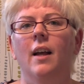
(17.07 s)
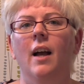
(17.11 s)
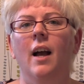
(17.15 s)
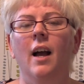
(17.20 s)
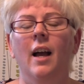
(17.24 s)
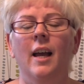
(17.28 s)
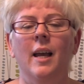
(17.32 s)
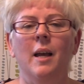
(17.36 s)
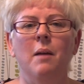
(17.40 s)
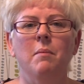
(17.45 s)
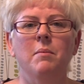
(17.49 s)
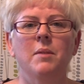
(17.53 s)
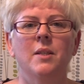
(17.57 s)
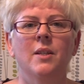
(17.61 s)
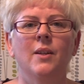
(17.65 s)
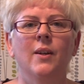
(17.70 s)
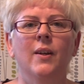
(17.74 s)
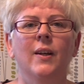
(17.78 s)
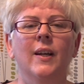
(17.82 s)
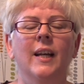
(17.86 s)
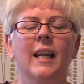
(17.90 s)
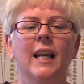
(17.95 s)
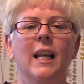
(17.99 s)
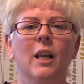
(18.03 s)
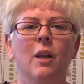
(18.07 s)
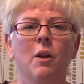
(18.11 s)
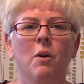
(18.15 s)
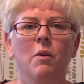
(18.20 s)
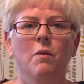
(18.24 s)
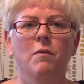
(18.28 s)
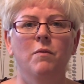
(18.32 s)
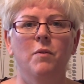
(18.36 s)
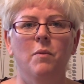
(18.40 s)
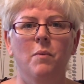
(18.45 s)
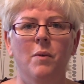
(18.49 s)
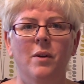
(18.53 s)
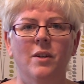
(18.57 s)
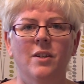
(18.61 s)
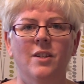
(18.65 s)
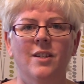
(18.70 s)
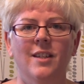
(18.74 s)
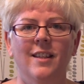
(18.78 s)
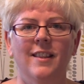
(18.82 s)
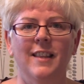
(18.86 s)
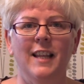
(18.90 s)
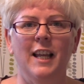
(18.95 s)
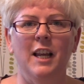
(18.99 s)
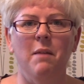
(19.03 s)
I absolutely love
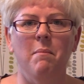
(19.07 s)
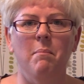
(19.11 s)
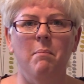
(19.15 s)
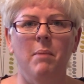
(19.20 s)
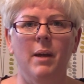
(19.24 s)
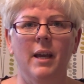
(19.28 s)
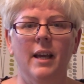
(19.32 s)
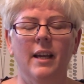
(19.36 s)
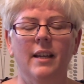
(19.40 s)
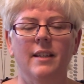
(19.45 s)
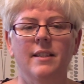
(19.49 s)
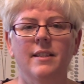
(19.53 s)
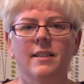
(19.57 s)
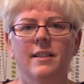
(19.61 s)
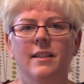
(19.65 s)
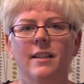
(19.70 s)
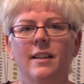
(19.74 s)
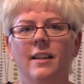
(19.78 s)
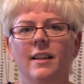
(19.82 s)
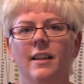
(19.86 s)
watching the Olympics.